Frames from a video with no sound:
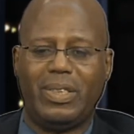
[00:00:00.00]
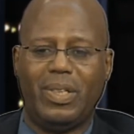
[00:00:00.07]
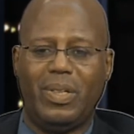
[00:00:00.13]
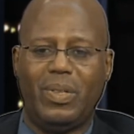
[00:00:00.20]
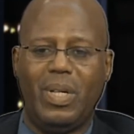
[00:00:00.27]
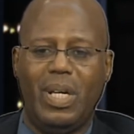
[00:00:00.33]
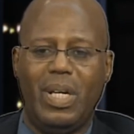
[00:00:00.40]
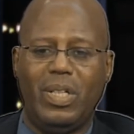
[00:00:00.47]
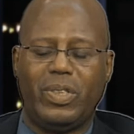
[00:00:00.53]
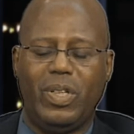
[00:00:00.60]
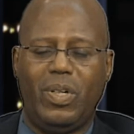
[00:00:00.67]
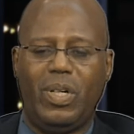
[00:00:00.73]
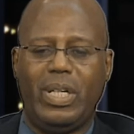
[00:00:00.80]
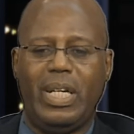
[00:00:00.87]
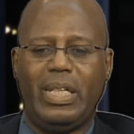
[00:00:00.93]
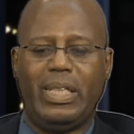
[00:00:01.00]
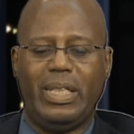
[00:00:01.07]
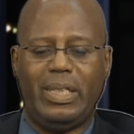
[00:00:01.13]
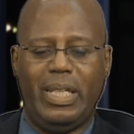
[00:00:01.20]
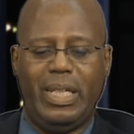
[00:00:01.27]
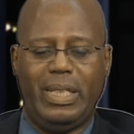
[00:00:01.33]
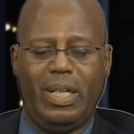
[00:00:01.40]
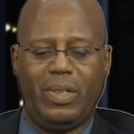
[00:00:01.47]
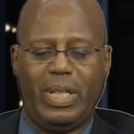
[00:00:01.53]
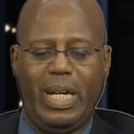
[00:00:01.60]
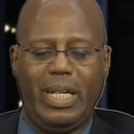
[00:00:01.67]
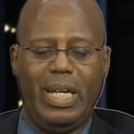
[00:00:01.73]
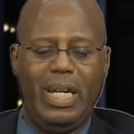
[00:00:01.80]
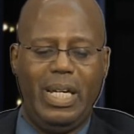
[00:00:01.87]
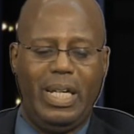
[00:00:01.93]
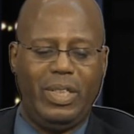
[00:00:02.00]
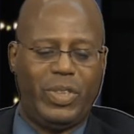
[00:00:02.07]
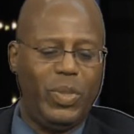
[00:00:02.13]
So in